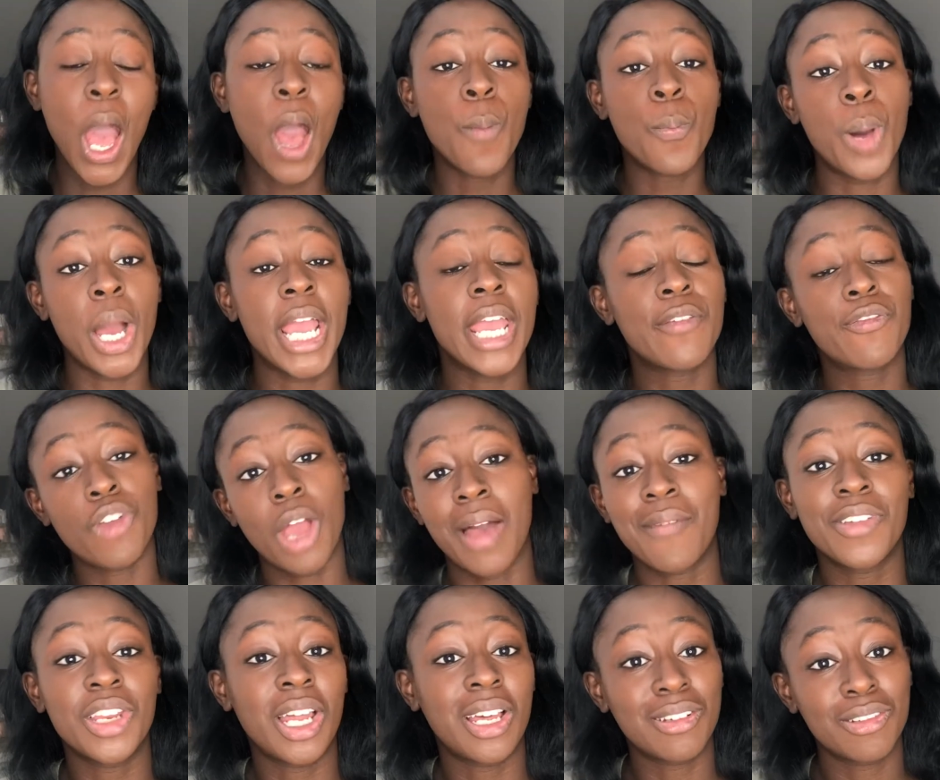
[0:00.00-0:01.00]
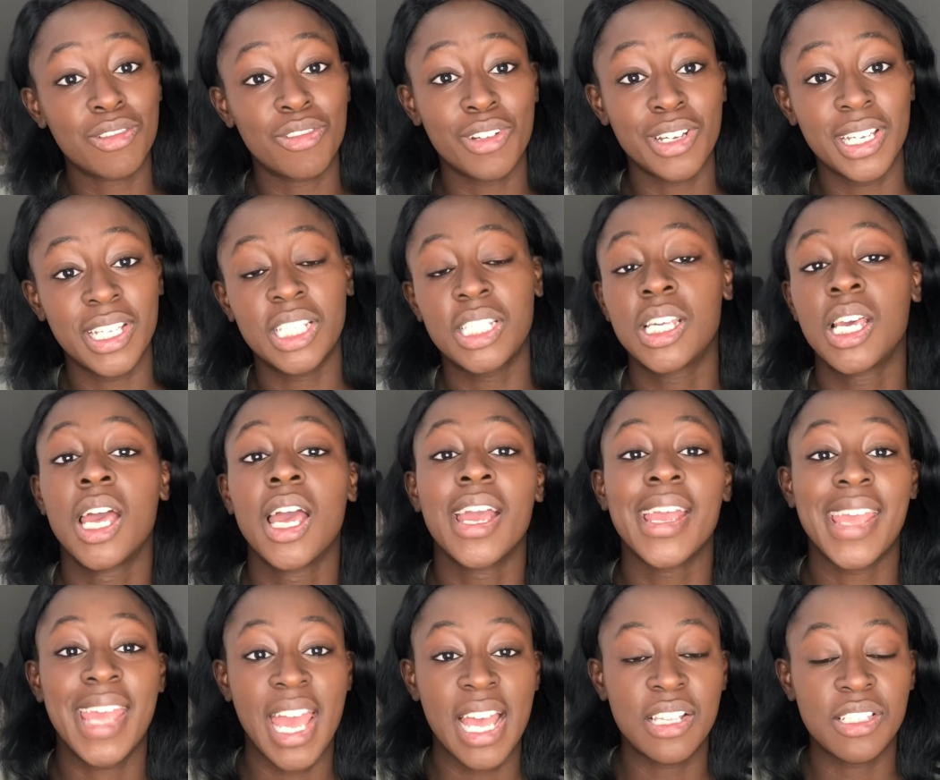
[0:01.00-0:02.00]
But if you're having 100
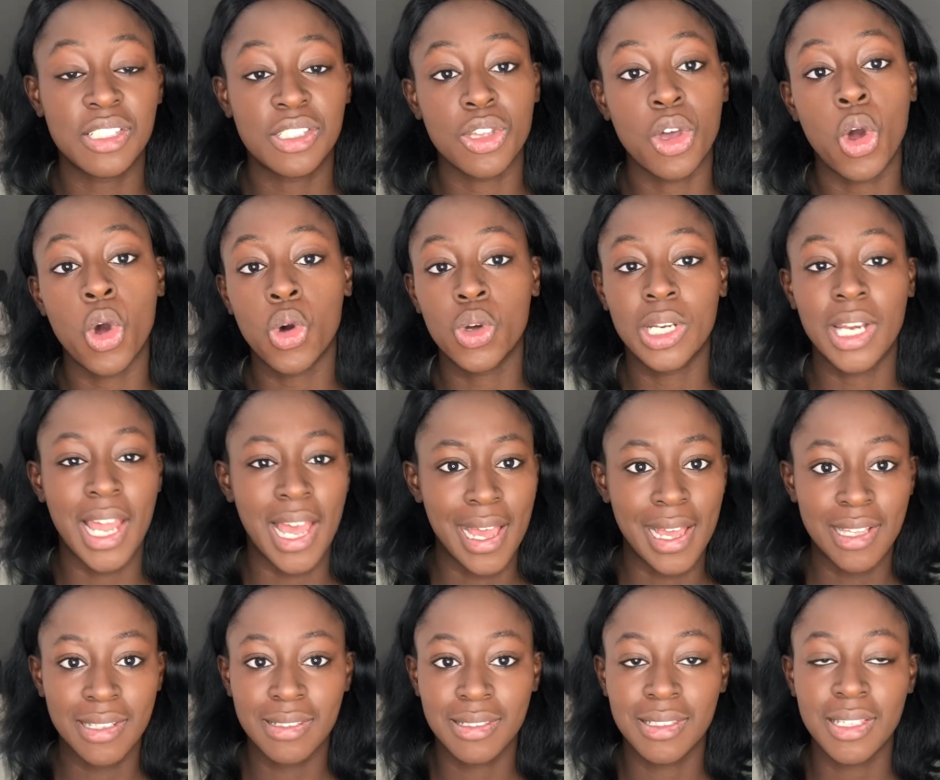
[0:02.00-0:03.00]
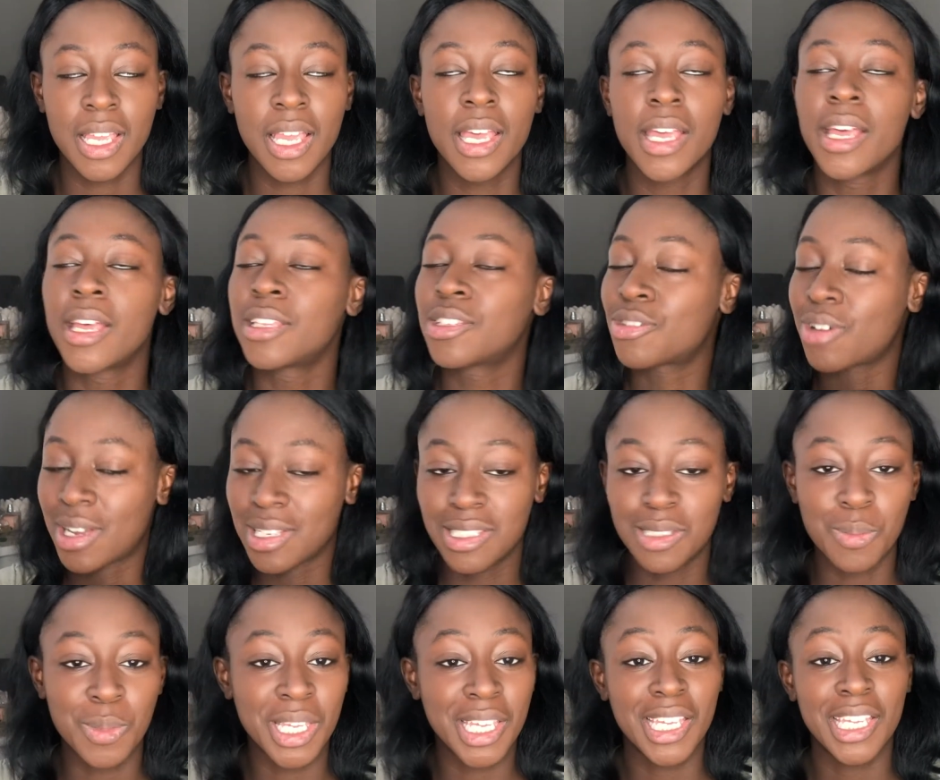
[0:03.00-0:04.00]
guests or less, trust
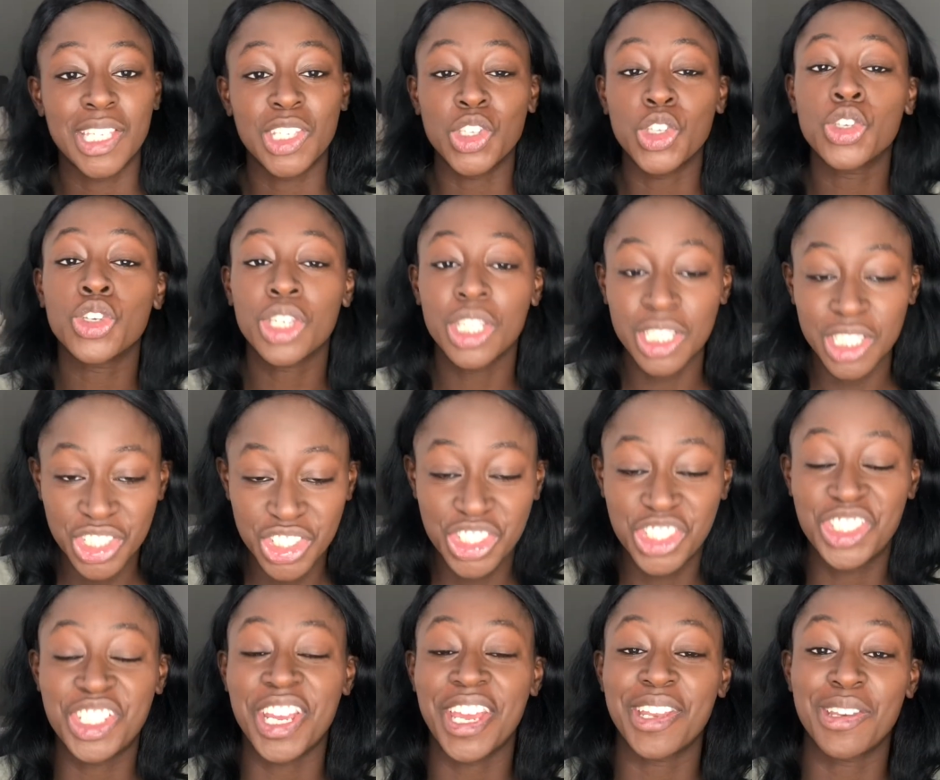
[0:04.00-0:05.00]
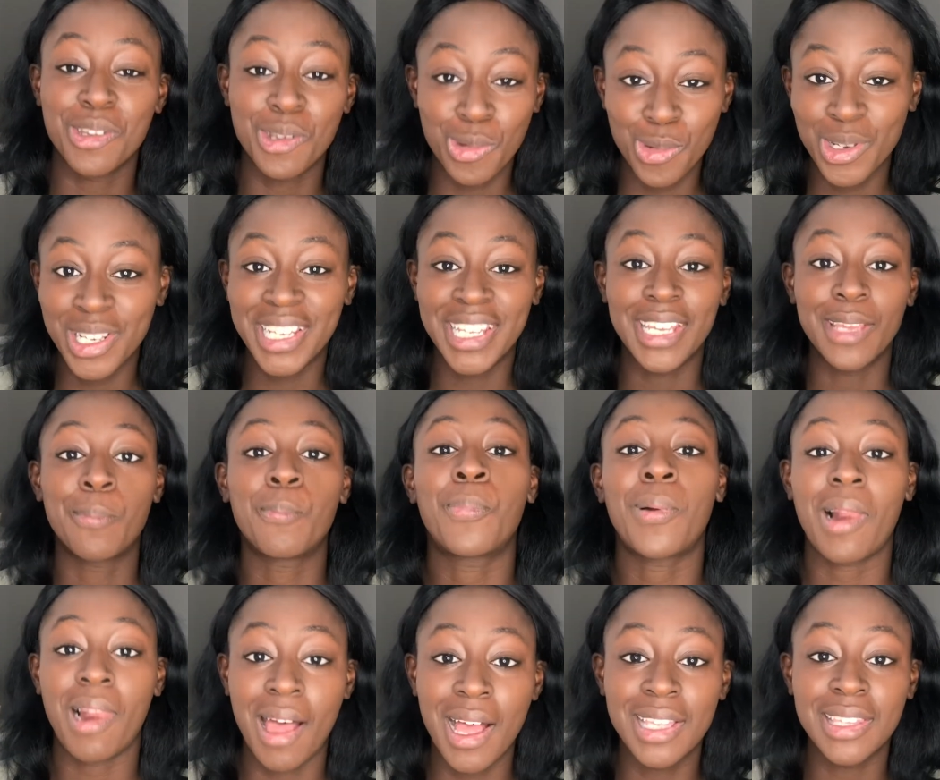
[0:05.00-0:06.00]
me, you can genuinely
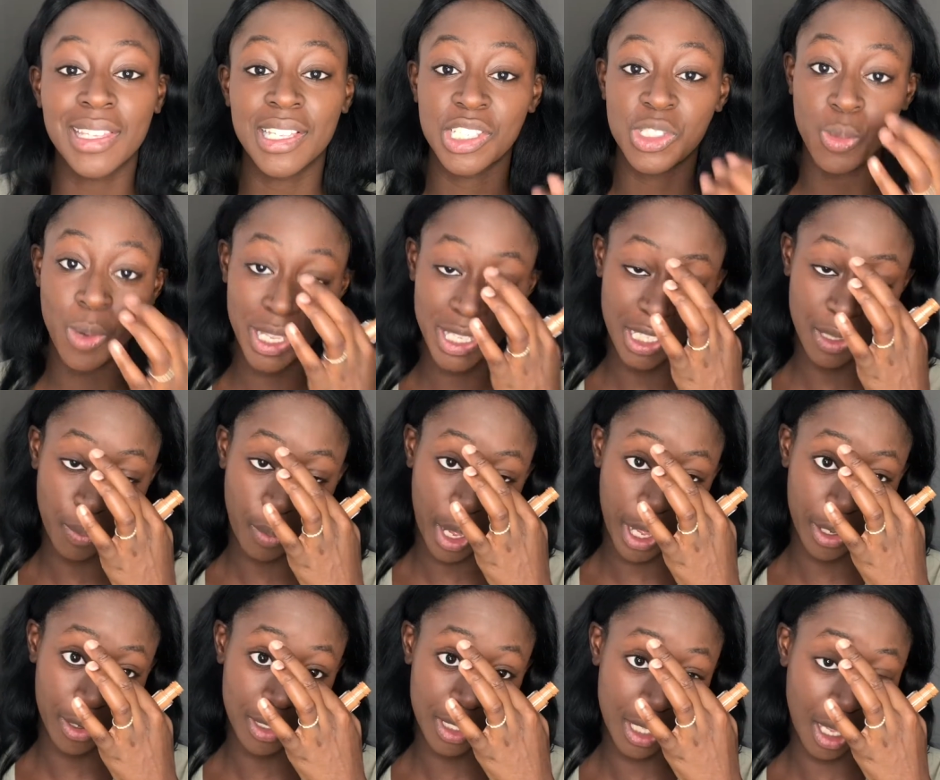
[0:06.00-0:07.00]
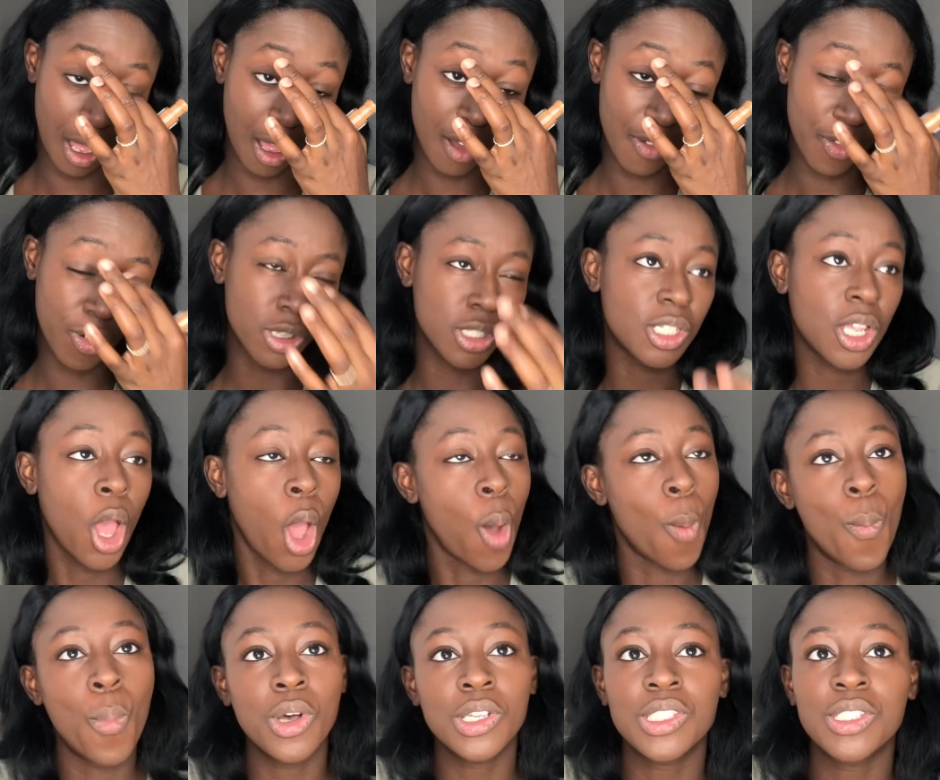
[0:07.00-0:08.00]
plan this wedding by yourself, because
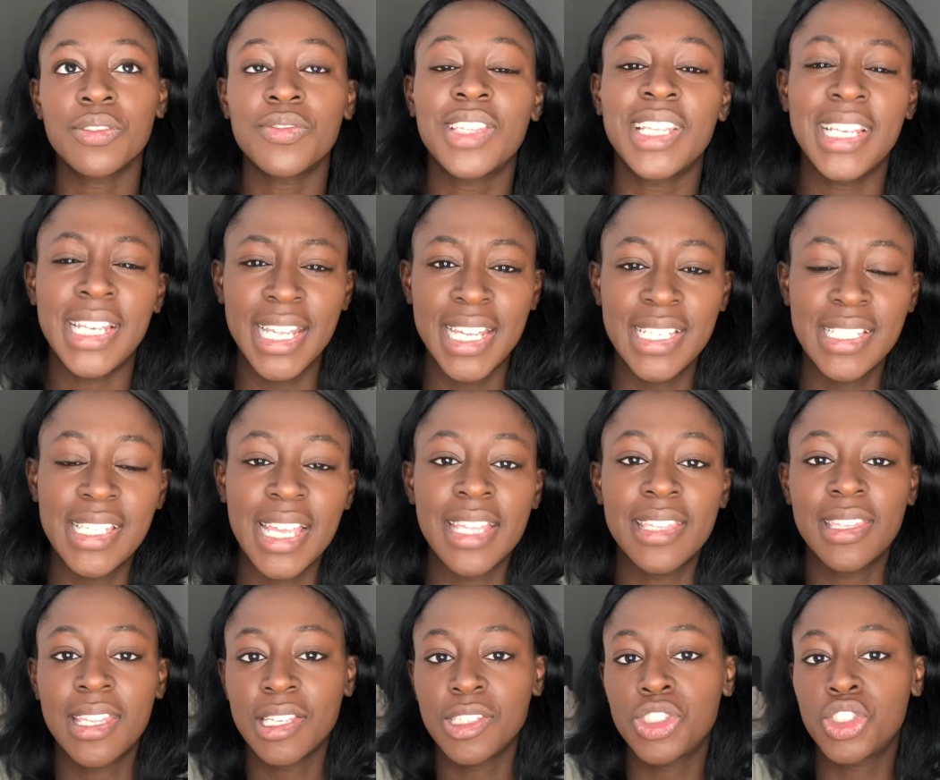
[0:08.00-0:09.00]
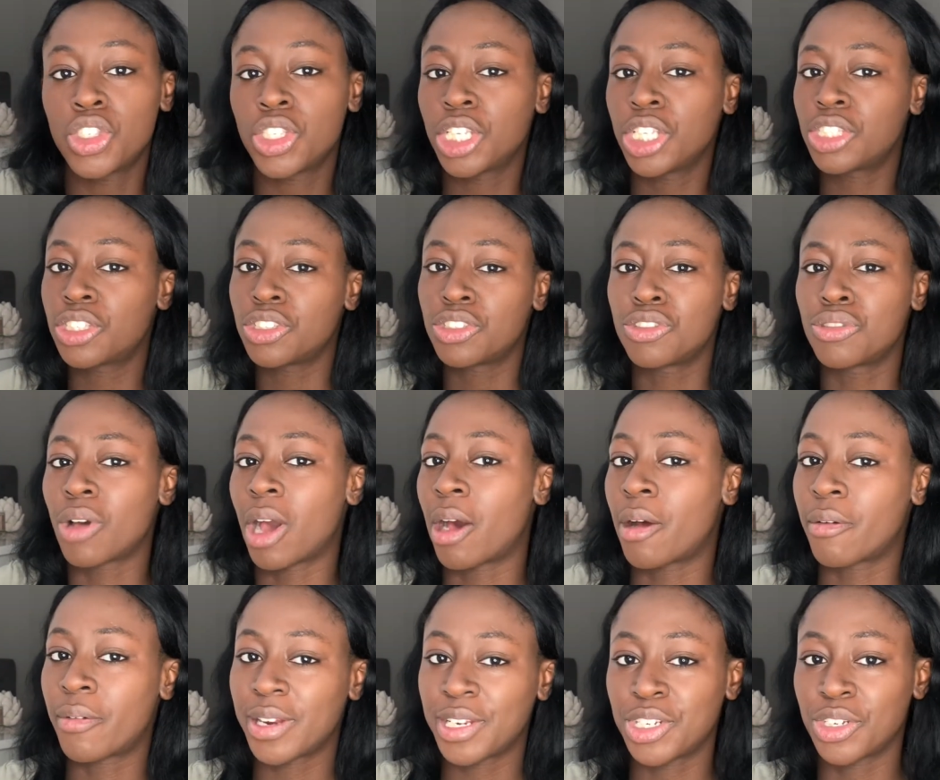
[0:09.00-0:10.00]
most of the list and things you need to do are
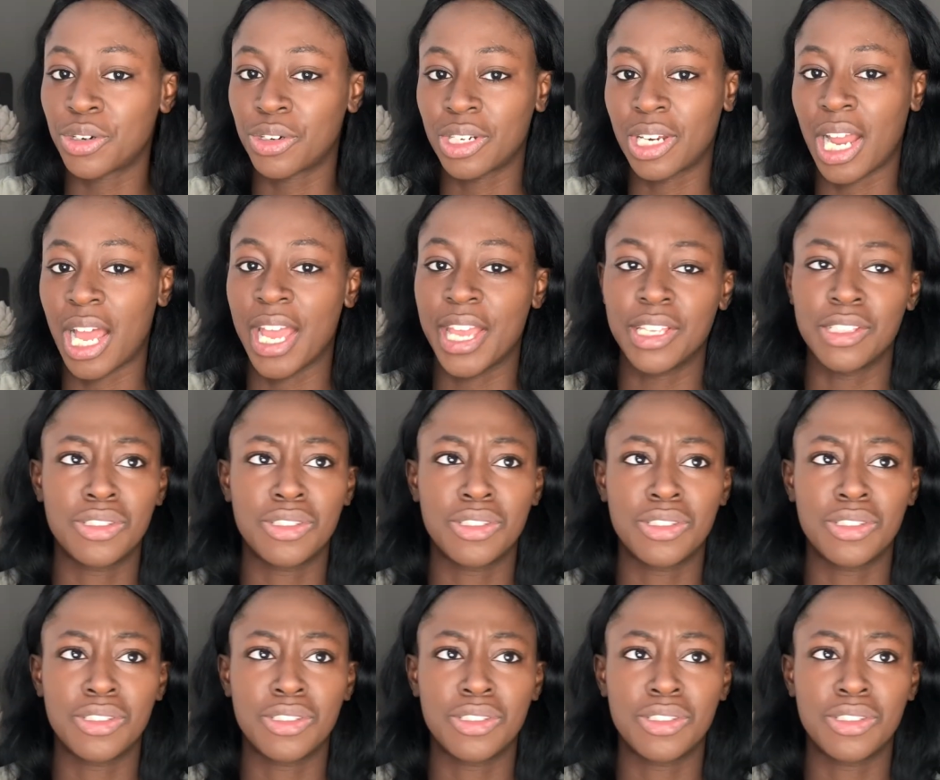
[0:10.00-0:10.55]
already online.